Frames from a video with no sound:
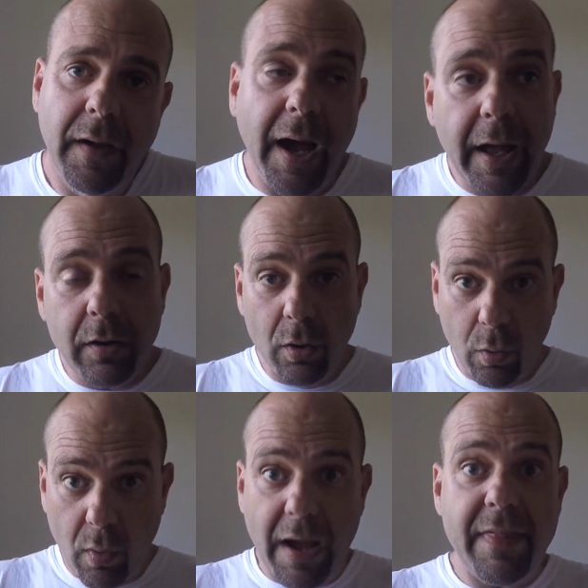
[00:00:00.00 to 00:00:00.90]
I know
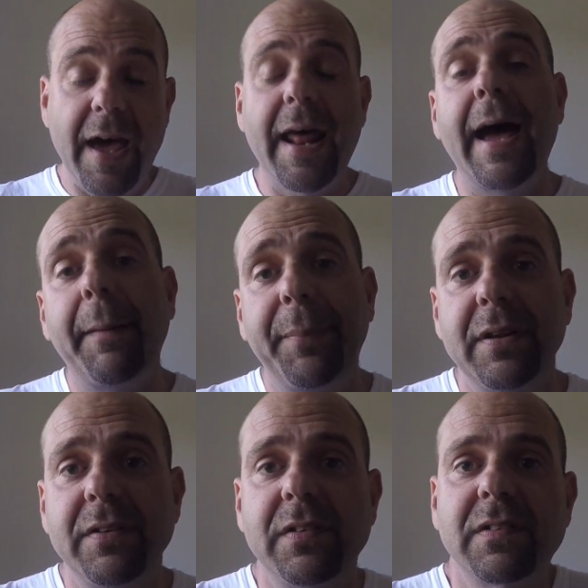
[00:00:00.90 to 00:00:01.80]
why that
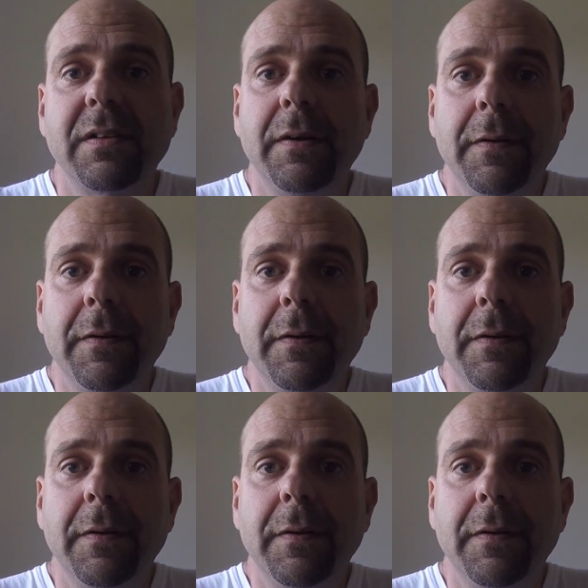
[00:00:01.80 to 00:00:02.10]
happens.